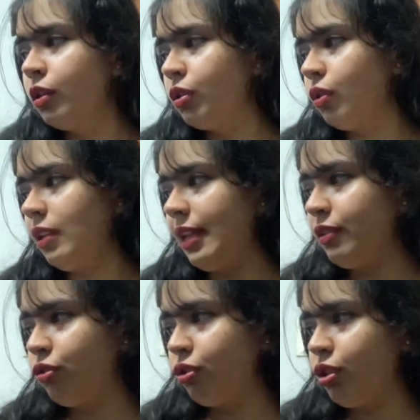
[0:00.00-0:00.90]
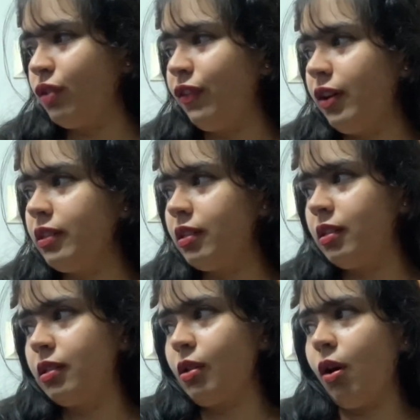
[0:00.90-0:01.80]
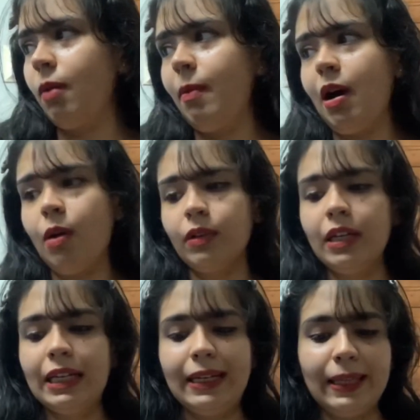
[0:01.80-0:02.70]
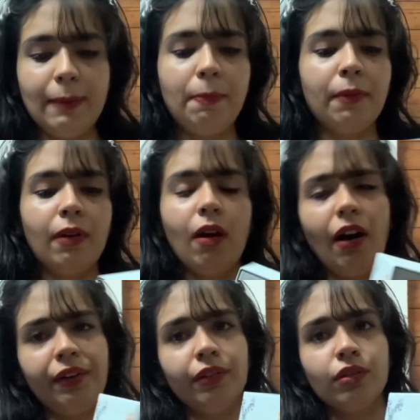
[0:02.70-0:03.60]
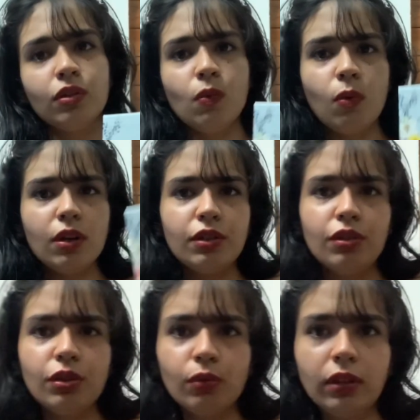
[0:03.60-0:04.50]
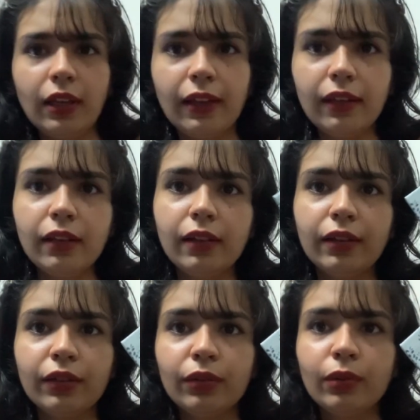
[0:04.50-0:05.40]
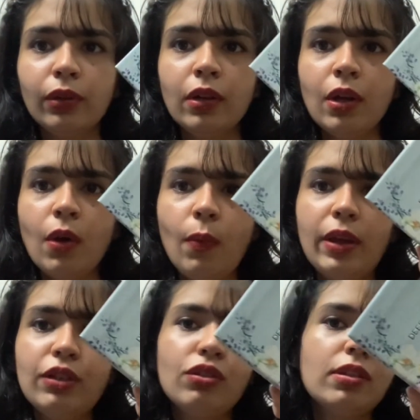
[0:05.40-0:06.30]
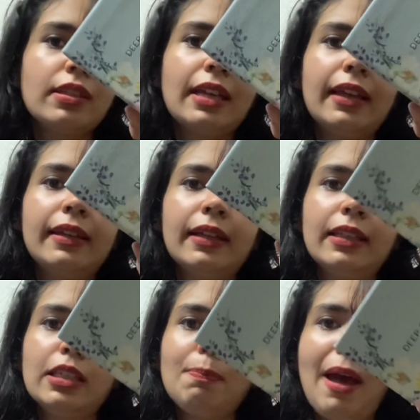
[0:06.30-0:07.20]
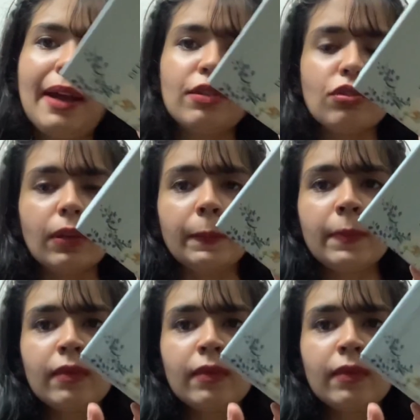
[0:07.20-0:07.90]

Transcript: So let's just first talk about Deep Garden. So what do you think, when you just get this packaging?